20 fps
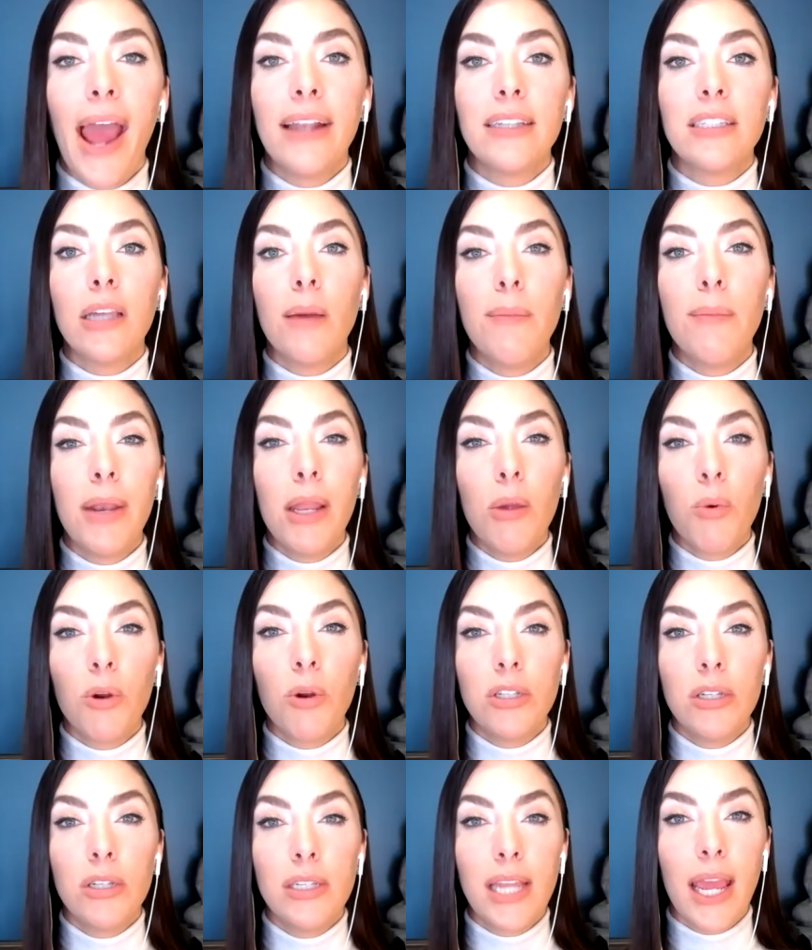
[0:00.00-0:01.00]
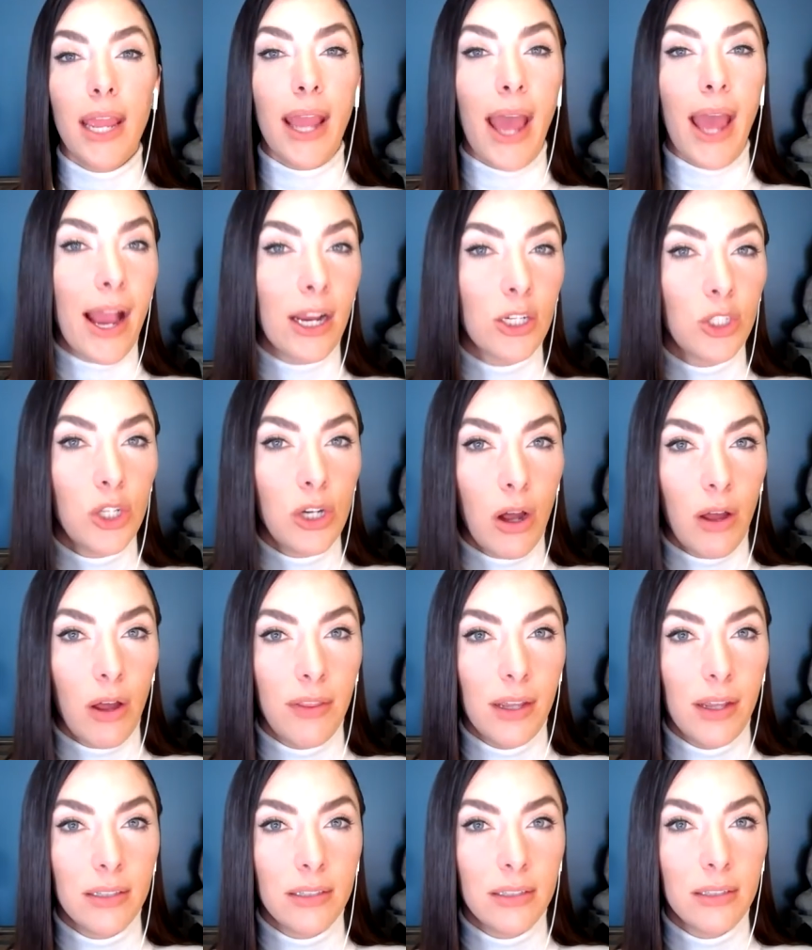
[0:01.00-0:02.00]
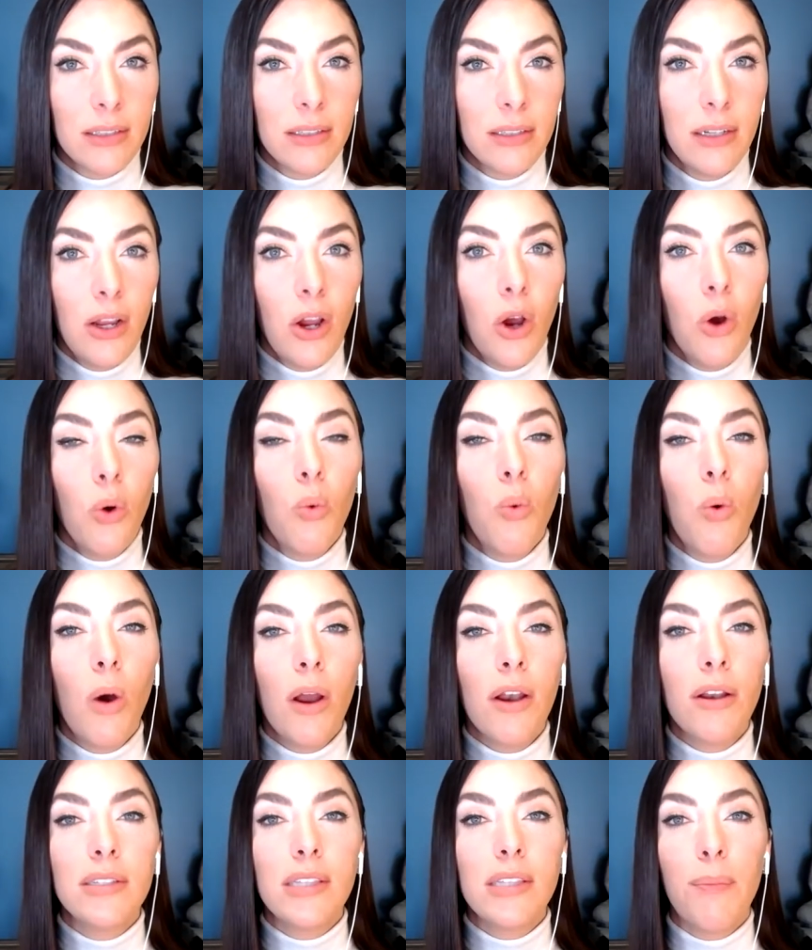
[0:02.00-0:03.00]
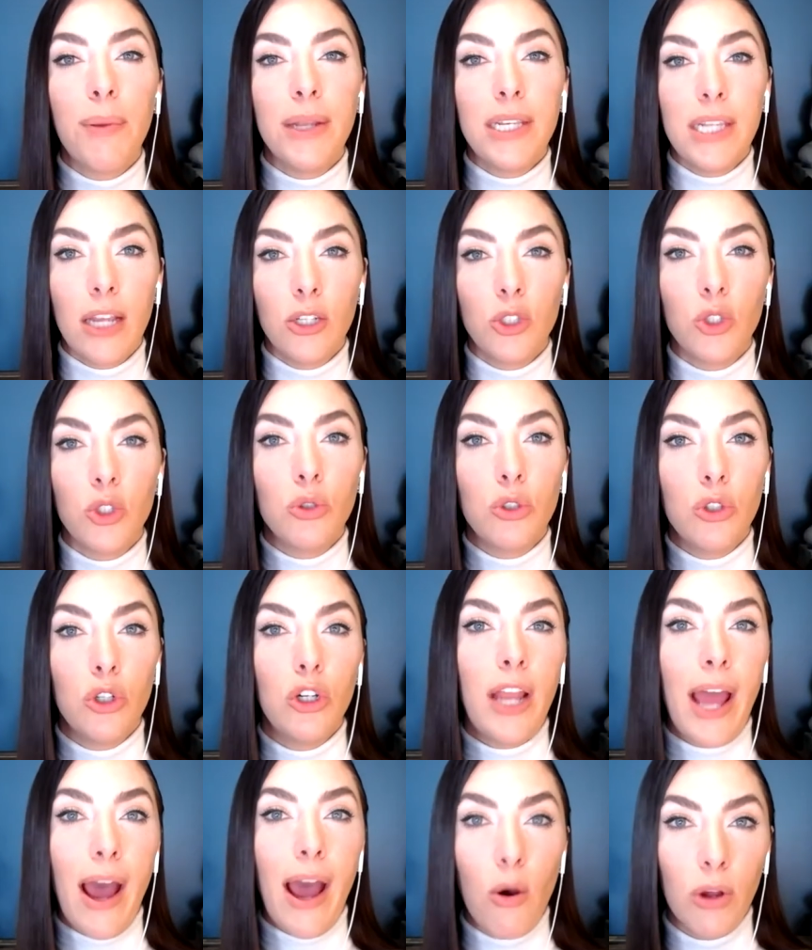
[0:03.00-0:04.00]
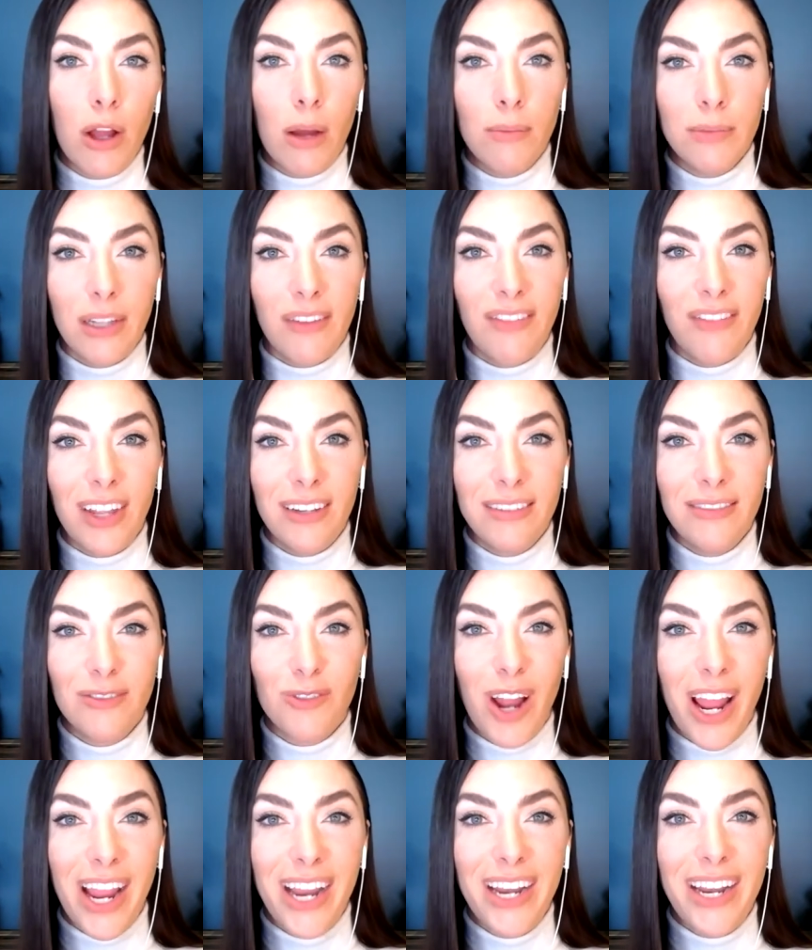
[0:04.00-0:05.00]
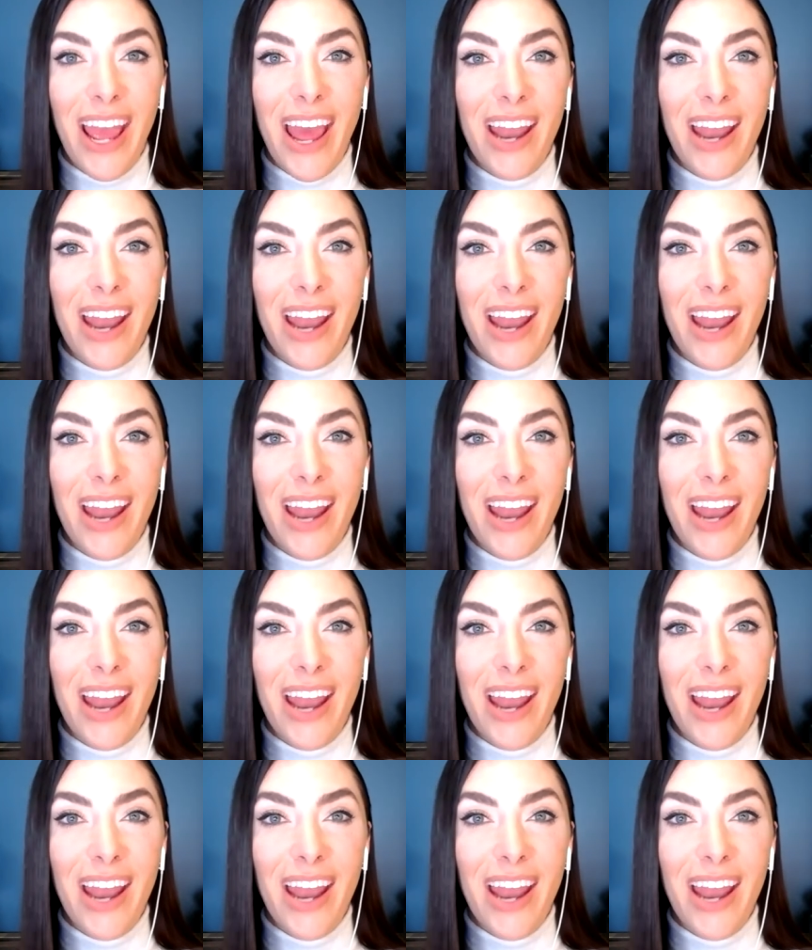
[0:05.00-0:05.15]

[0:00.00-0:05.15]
and somebody were to take action on this, what is the potential good outcomes of it, right?